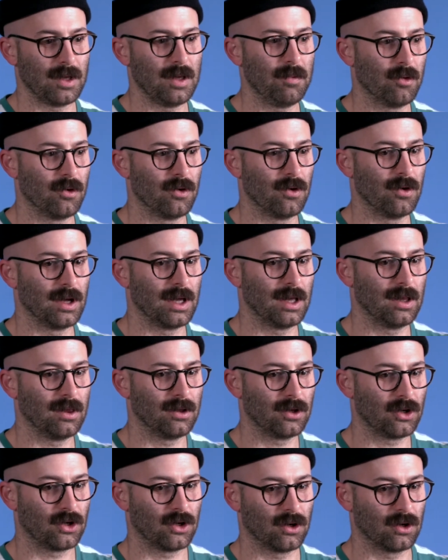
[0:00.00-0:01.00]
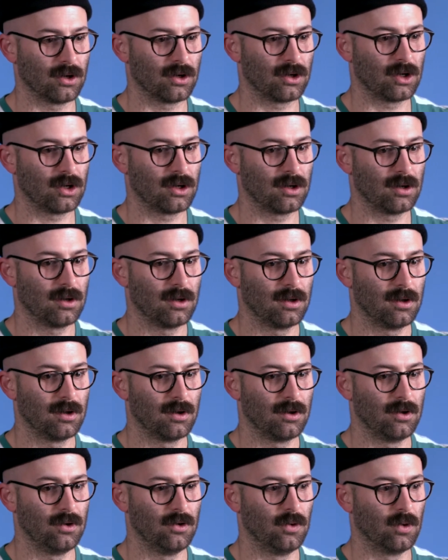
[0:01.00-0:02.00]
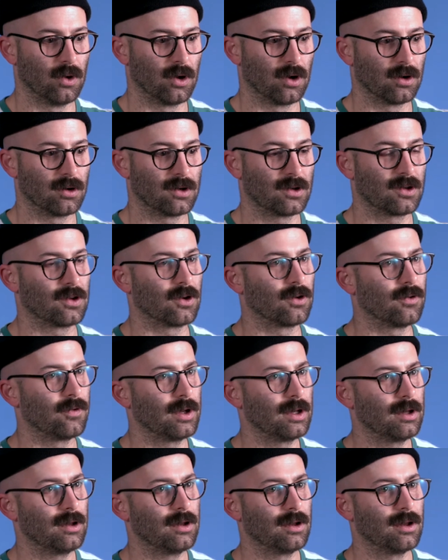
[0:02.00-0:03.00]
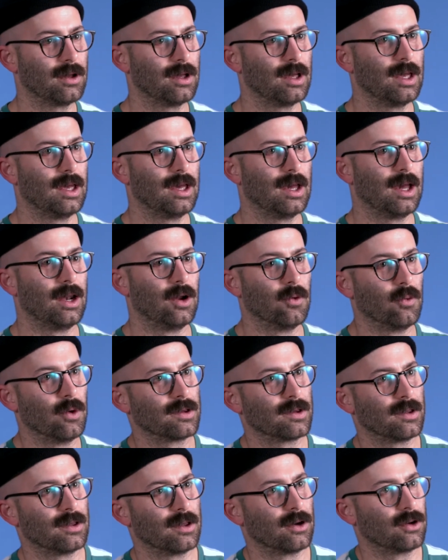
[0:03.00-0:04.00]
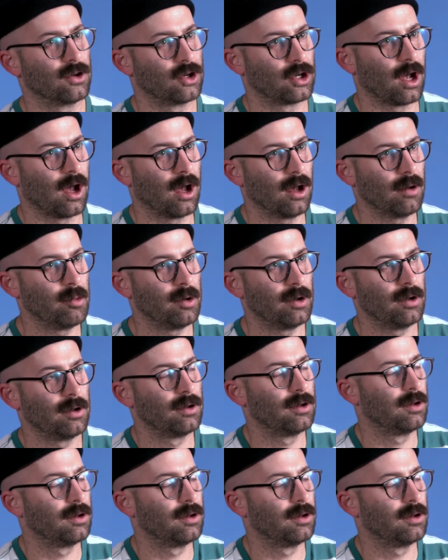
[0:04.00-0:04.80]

people in the church who were serving, and it wasn't their job.